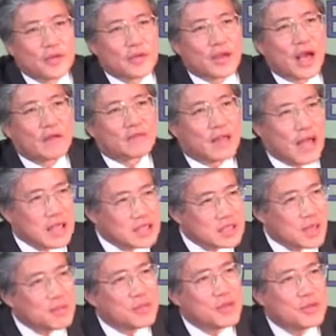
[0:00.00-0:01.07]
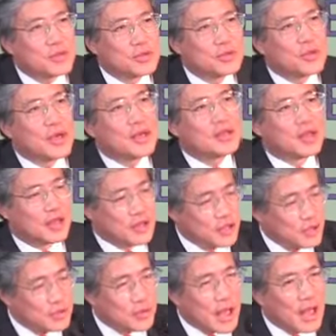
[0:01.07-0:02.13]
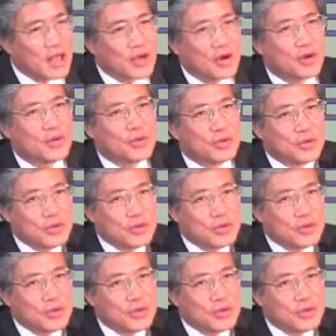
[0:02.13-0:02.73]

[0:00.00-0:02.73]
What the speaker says: You have to add something to it, a new angle,